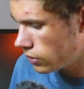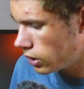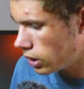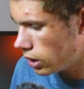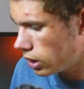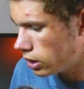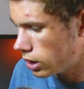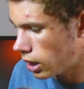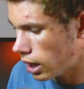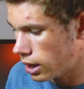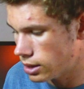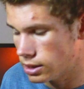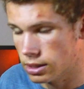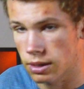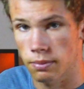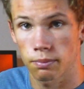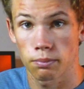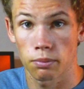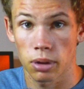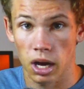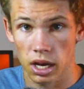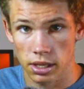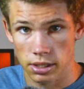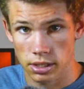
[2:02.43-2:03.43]
It has a
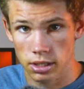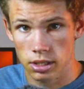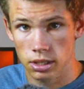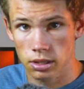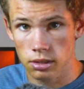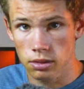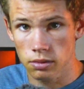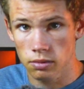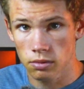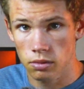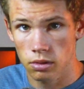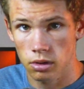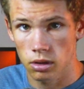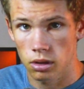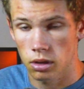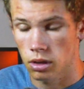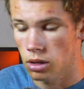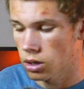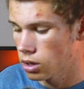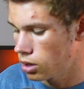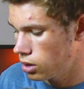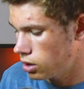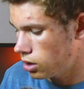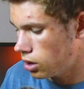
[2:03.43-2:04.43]
button,
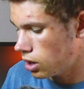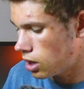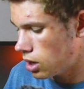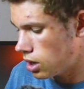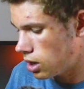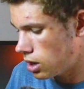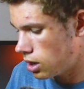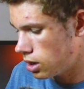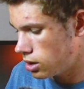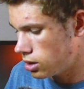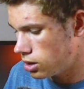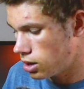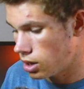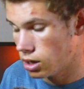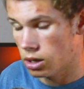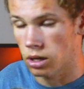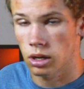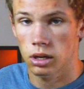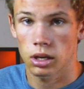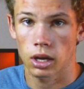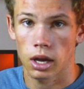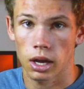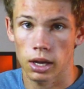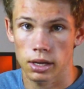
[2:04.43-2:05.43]
and then
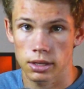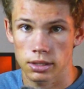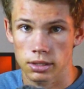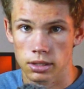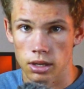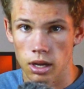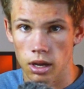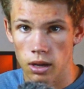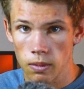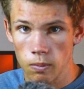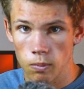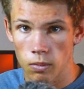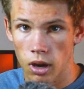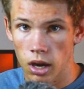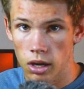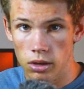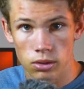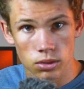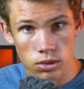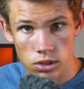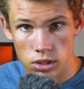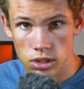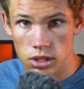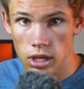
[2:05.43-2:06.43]
it has a
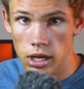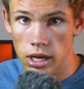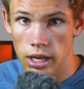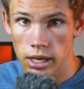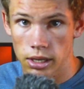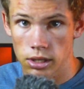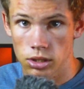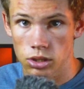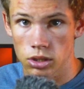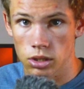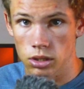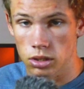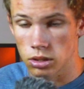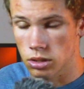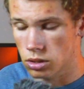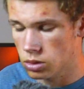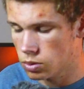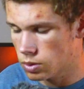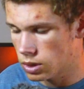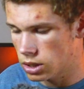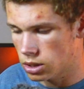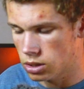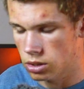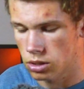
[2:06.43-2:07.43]
mode selection
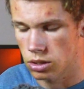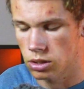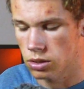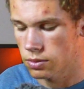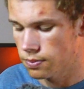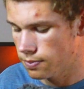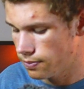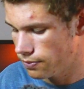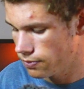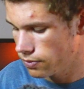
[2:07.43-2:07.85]
switch.